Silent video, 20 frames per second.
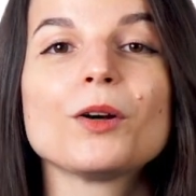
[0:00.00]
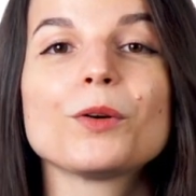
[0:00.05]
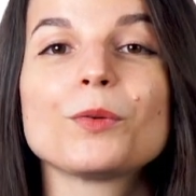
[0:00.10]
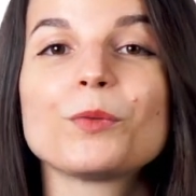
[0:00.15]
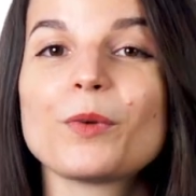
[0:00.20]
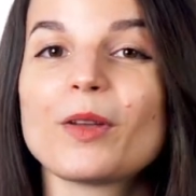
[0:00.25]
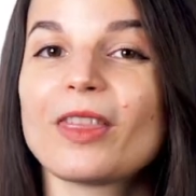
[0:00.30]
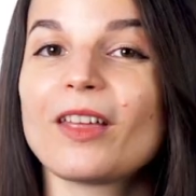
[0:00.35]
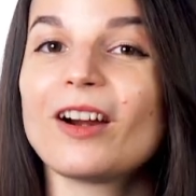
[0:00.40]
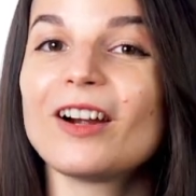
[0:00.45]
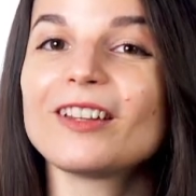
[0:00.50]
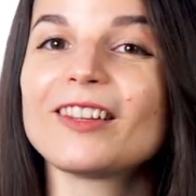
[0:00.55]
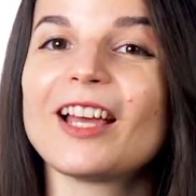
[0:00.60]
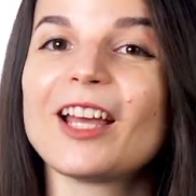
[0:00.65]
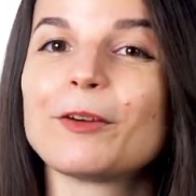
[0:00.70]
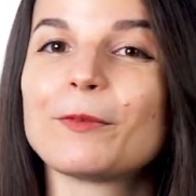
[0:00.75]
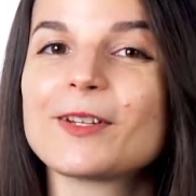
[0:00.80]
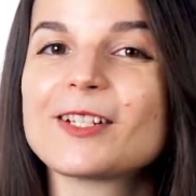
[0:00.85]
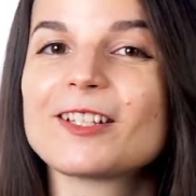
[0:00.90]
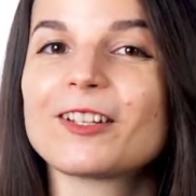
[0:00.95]
With our
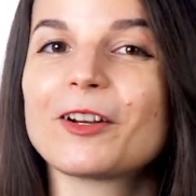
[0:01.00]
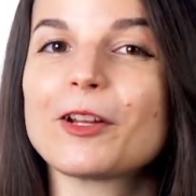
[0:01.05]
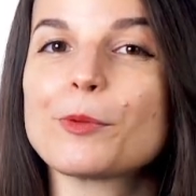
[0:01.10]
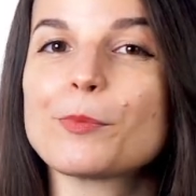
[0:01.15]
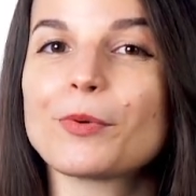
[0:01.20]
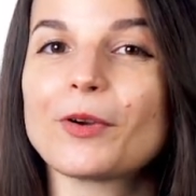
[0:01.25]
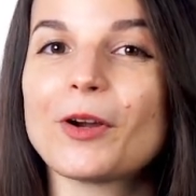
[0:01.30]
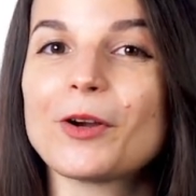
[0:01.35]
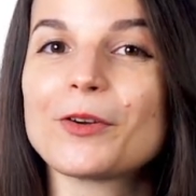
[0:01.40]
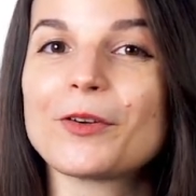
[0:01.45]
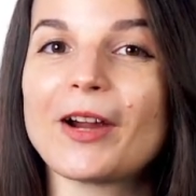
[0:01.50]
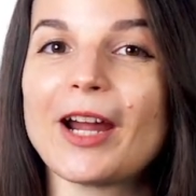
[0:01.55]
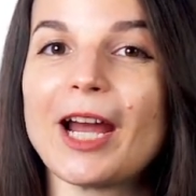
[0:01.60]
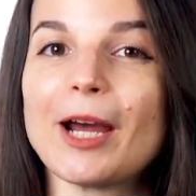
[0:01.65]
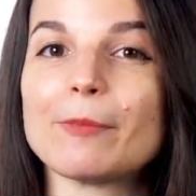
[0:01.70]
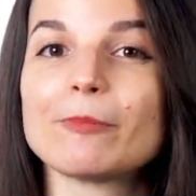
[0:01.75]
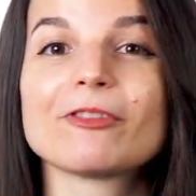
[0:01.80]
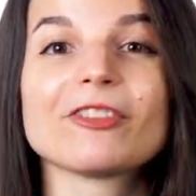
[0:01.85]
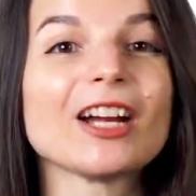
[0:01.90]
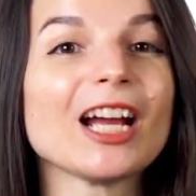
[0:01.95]
language learning
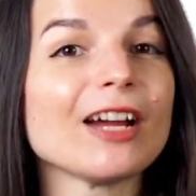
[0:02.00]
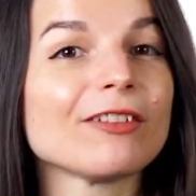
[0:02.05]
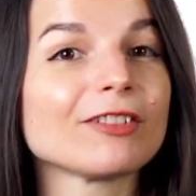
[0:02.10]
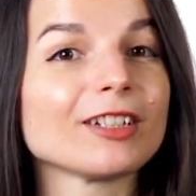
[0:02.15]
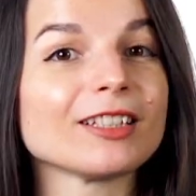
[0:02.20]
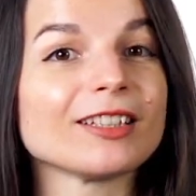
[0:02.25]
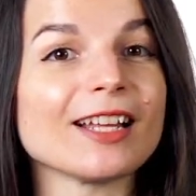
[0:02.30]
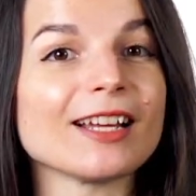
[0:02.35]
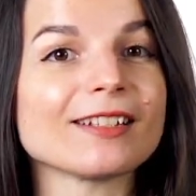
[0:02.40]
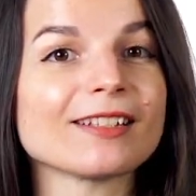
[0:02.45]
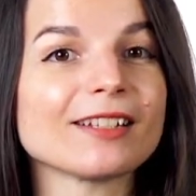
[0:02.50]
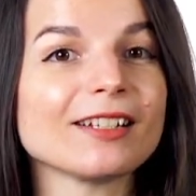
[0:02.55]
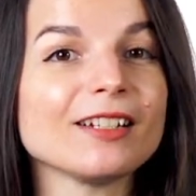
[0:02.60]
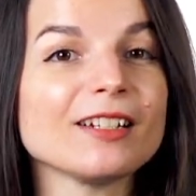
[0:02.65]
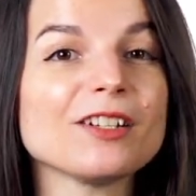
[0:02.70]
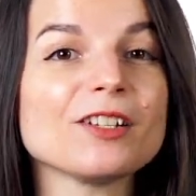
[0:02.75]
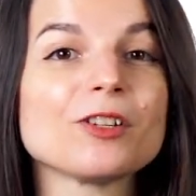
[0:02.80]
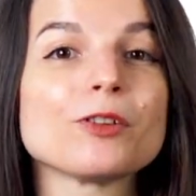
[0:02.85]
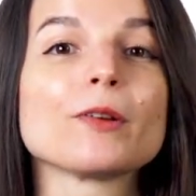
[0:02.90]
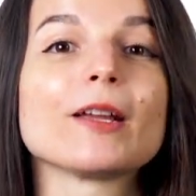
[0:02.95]
program, for every
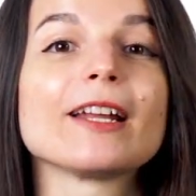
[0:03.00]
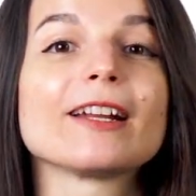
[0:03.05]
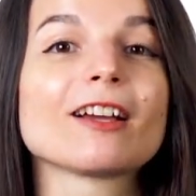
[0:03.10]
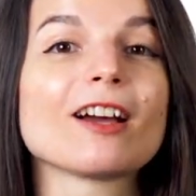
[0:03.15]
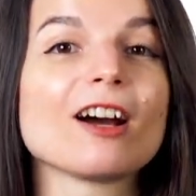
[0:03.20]
lesson, you get a